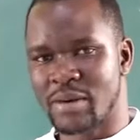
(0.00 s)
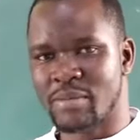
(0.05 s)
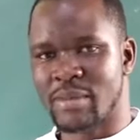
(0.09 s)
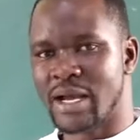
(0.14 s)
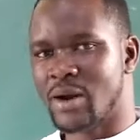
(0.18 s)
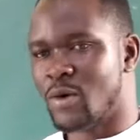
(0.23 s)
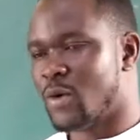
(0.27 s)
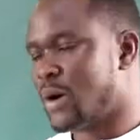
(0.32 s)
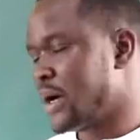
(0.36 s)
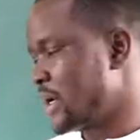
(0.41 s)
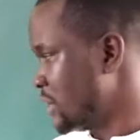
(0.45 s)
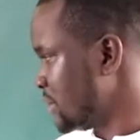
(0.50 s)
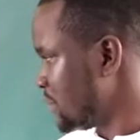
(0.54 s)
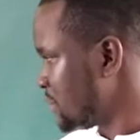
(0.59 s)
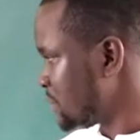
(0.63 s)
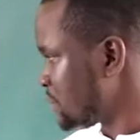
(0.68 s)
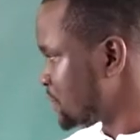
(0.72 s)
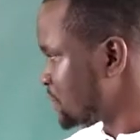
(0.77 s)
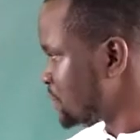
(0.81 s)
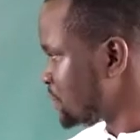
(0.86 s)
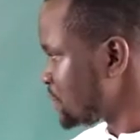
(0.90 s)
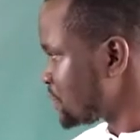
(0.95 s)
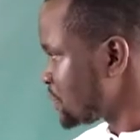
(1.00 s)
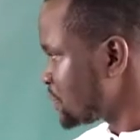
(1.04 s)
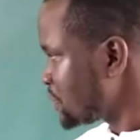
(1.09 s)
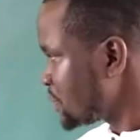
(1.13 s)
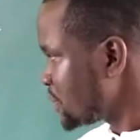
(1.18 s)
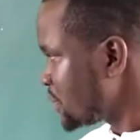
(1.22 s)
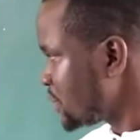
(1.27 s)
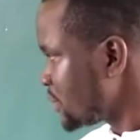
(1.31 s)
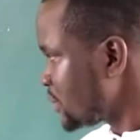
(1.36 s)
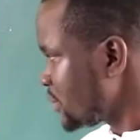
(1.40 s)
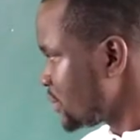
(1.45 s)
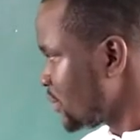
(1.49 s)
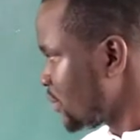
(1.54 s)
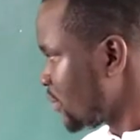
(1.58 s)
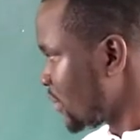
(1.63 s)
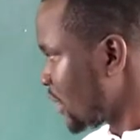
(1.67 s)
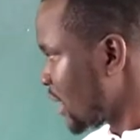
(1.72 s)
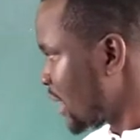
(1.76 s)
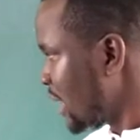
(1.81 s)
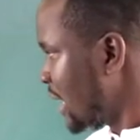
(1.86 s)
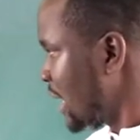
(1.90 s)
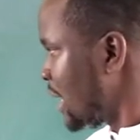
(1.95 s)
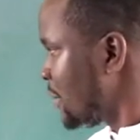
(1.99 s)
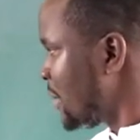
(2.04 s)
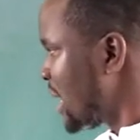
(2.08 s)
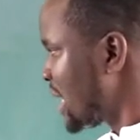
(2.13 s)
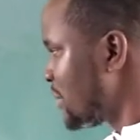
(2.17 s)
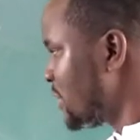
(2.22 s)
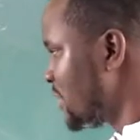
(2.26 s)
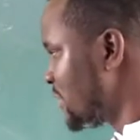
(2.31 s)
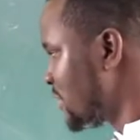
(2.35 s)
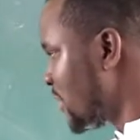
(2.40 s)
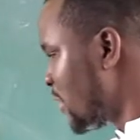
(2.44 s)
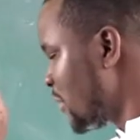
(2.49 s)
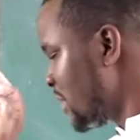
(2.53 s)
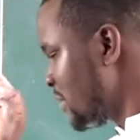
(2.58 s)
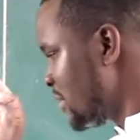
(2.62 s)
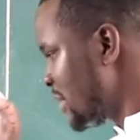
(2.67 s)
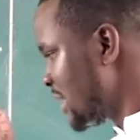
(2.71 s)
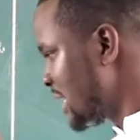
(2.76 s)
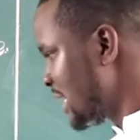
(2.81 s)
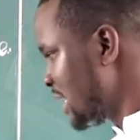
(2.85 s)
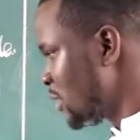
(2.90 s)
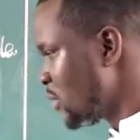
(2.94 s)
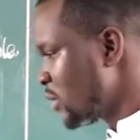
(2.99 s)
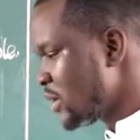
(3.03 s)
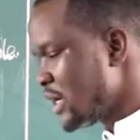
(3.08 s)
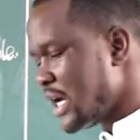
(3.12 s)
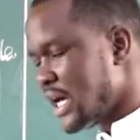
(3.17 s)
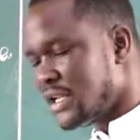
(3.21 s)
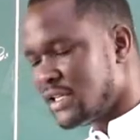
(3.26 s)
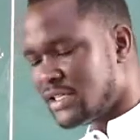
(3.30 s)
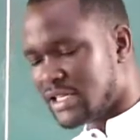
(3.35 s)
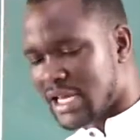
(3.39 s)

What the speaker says: by one. But before we begin looking at these